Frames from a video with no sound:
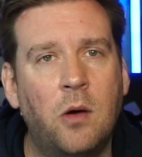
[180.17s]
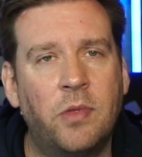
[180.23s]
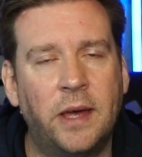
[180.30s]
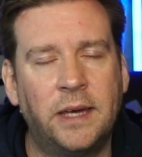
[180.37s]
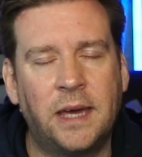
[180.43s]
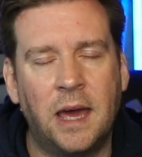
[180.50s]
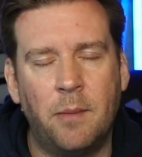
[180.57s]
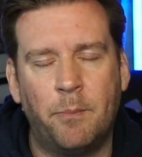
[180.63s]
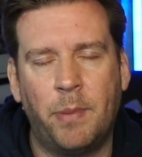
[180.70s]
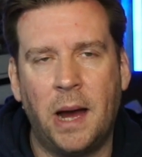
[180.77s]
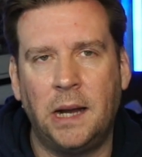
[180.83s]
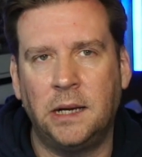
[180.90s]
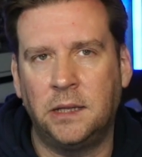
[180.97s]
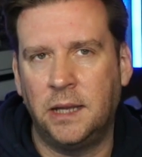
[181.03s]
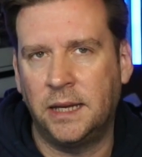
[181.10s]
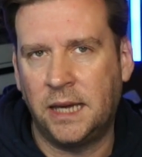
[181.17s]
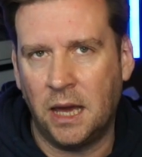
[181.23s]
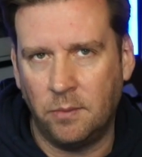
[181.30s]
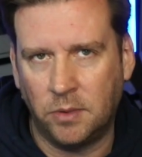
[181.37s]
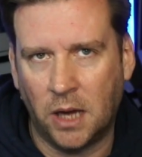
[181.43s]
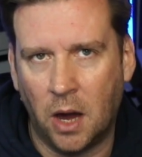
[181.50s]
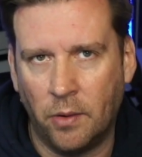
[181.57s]
they kept battling, they
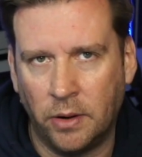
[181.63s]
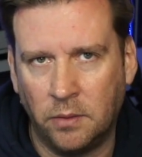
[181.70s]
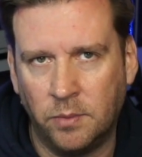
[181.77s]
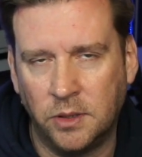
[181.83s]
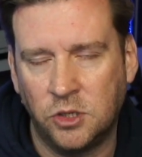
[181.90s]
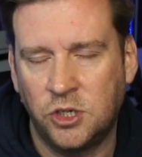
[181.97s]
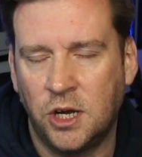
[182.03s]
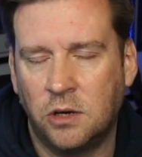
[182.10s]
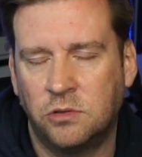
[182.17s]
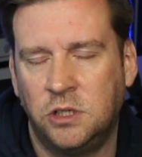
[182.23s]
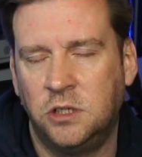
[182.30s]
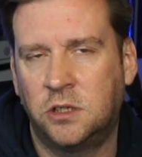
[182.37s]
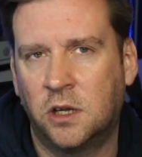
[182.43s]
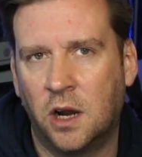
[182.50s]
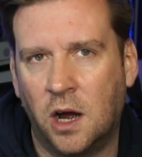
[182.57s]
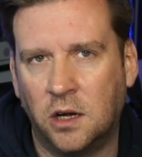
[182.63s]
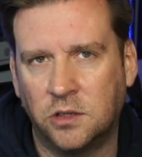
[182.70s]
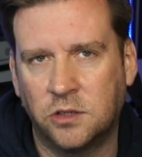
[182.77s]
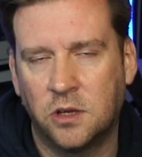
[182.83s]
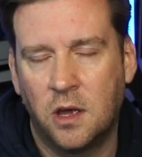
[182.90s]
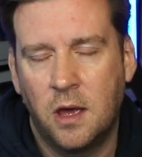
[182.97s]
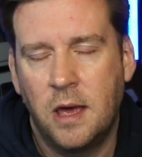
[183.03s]
kept going, but Chelsea's class
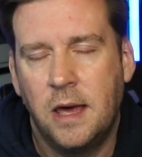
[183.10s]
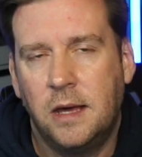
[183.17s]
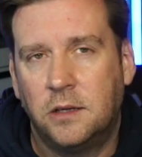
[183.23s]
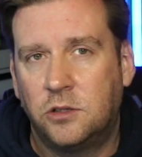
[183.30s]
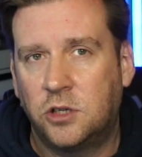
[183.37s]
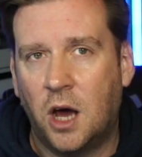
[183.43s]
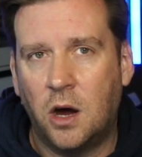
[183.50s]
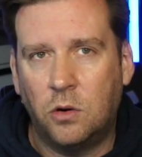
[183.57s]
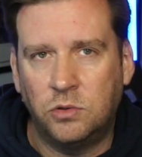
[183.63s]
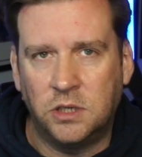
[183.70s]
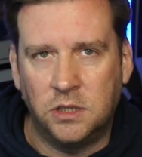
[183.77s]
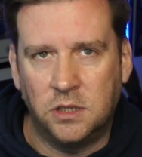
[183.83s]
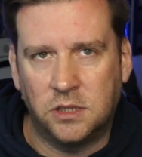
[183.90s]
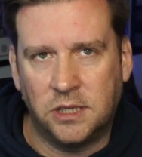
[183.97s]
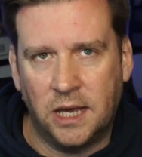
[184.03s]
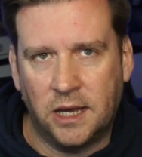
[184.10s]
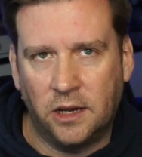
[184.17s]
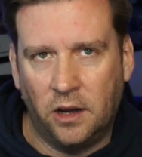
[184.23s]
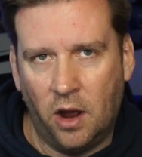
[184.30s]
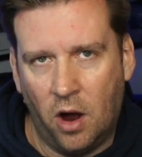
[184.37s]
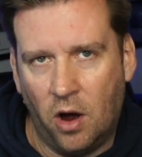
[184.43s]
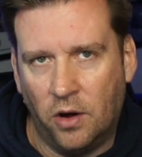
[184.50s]
told in the second
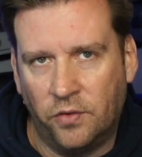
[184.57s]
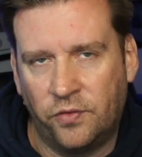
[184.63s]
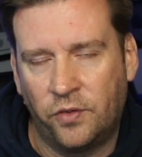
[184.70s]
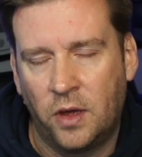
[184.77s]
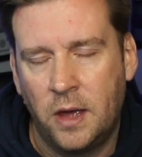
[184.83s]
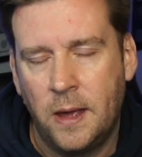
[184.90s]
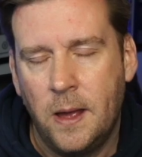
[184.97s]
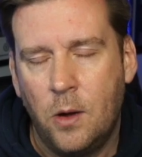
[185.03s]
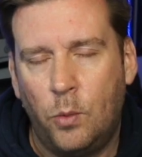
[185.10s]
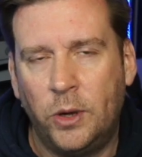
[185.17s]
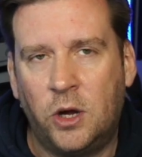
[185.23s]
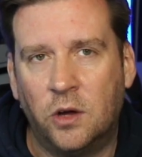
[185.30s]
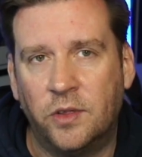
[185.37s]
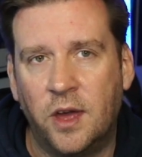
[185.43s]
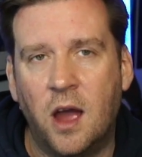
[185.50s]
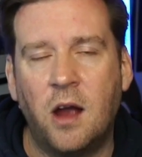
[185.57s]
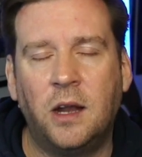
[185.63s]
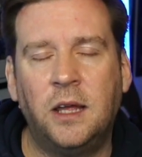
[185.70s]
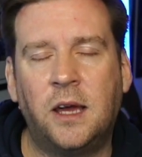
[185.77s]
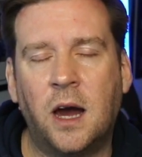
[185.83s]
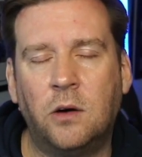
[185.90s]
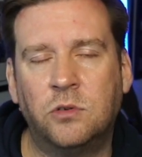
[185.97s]
half. We got the early
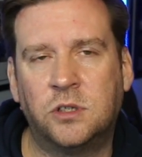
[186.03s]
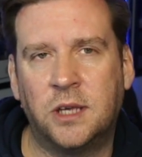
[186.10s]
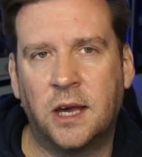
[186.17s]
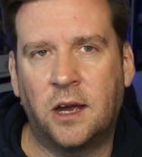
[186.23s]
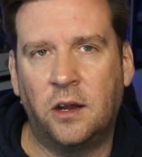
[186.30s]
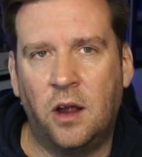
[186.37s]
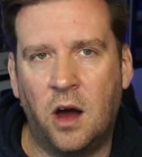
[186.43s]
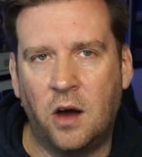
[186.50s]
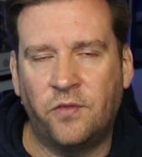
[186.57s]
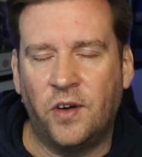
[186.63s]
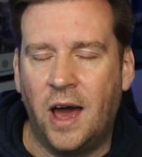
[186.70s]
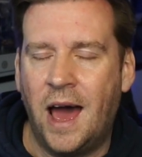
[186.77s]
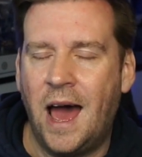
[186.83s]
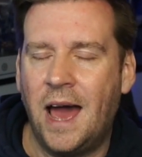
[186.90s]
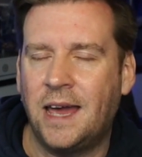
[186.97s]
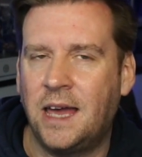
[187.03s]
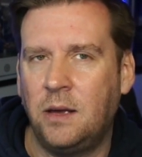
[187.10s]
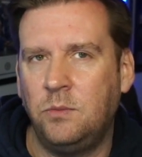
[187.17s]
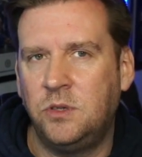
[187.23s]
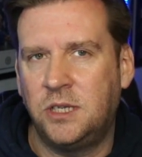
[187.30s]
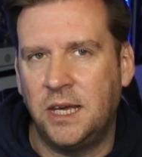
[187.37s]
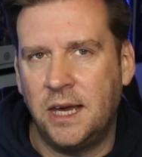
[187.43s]
goal second half, a Hakim
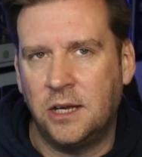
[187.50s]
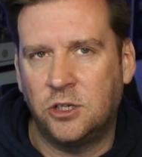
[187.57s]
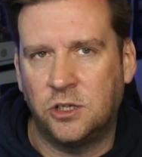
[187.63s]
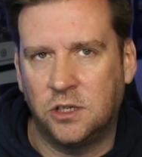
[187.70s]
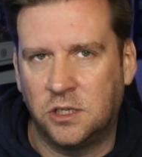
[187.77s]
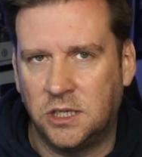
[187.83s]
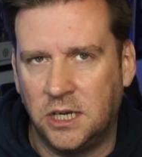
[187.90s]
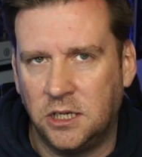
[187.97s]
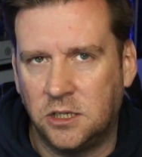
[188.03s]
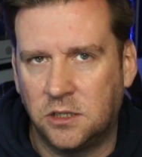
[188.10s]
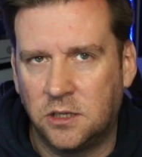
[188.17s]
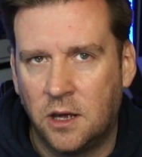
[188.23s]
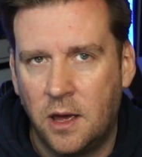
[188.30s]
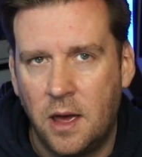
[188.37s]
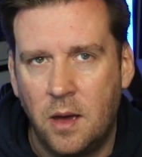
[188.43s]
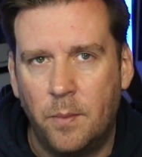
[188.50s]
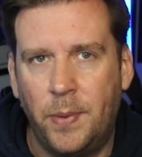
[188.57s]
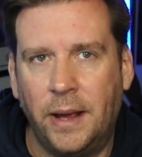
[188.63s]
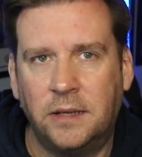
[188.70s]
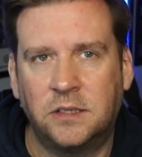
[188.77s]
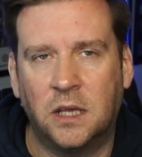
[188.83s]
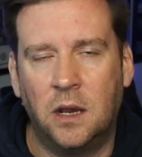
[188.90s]
Ziyech assist,
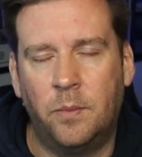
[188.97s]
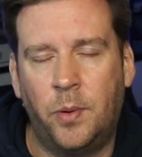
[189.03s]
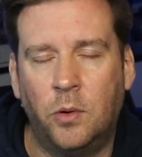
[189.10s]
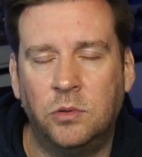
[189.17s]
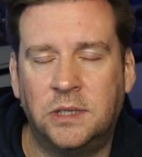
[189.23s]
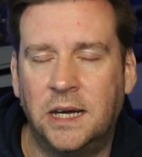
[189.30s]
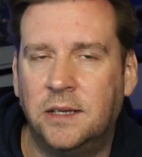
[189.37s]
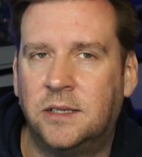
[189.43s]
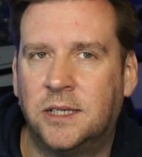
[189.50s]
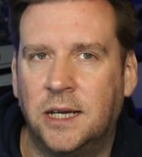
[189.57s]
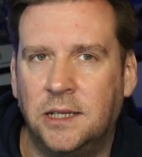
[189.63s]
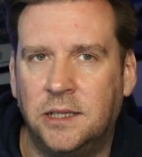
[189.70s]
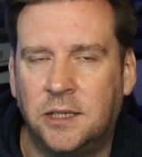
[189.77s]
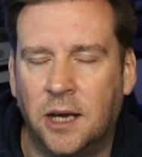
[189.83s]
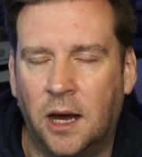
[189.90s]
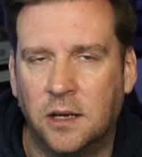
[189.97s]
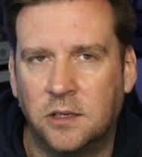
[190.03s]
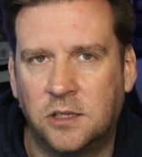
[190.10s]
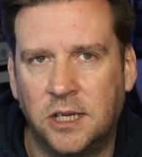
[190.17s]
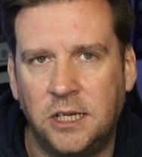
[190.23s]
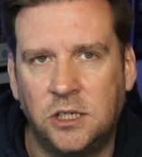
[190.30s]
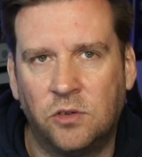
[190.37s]
picks up the ball dead centre,
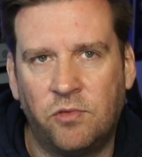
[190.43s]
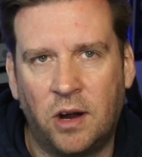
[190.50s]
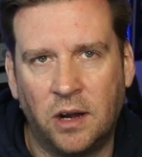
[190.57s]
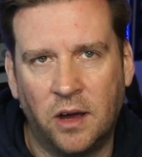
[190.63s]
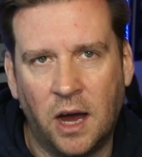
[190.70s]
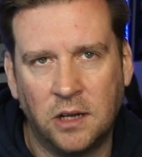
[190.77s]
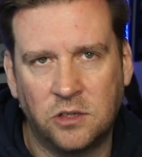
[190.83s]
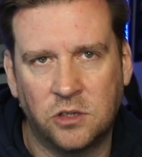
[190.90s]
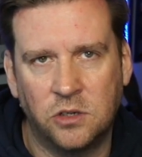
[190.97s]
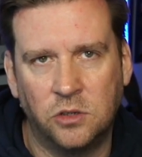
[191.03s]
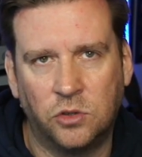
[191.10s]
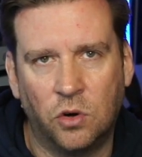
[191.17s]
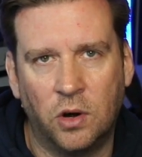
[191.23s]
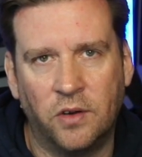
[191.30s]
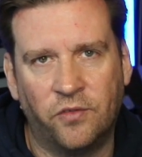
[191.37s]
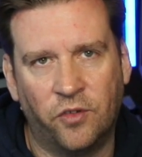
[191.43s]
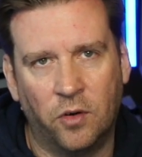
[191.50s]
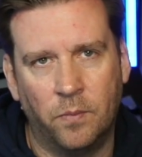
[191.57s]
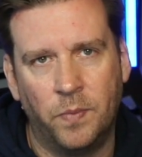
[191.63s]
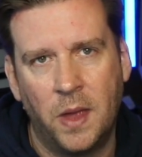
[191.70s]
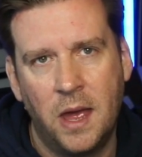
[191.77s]
sees a runner Hudson-Odoi from